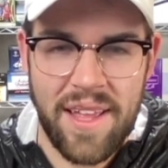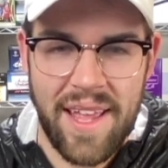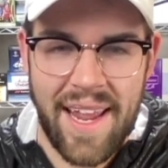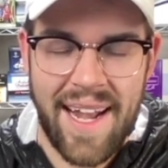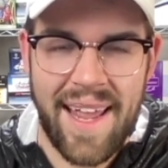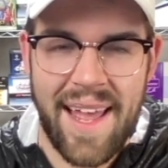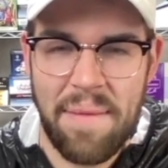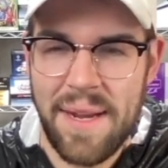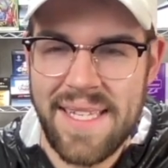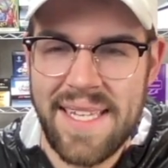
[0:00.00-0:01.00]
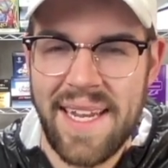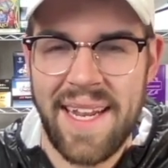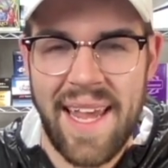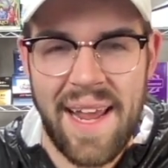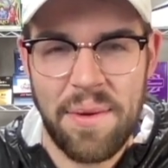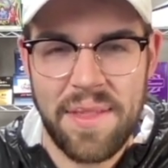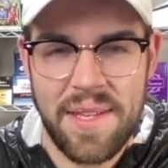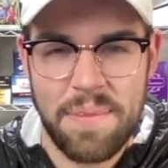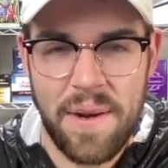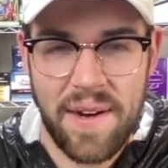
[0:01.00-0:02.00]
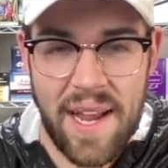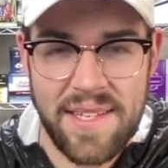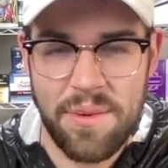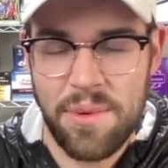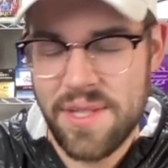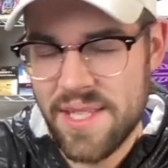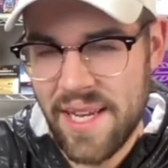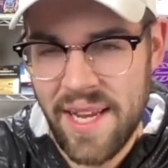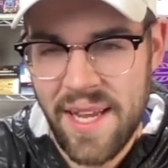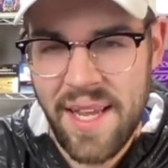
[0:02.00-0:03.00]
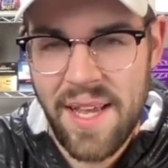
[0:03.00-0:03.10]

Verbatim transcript: and I might see it again with this Pierre Gasly. We'll see.